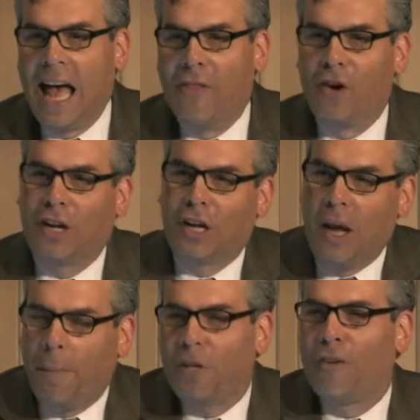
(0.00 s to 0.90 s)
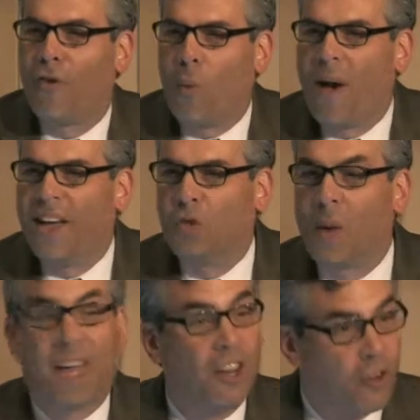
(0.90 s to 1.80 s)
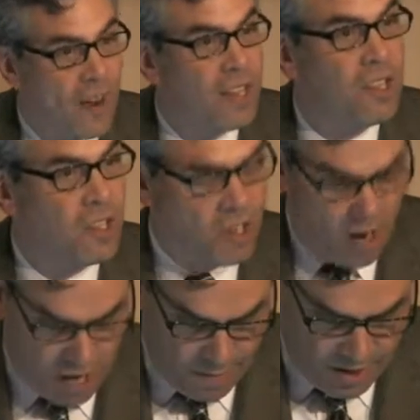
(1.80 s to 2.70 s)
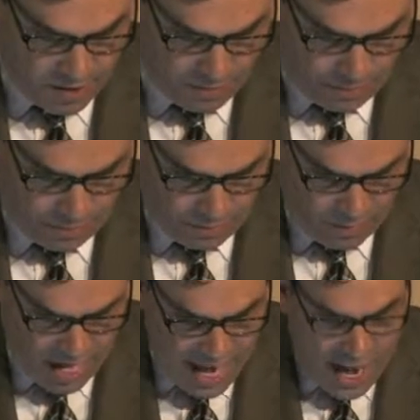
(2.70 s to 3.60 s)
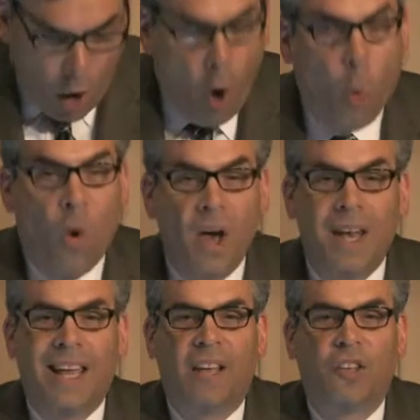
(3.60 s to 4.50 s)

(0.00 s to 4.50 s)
and there are a couple of different ways we can address this argument. Now, one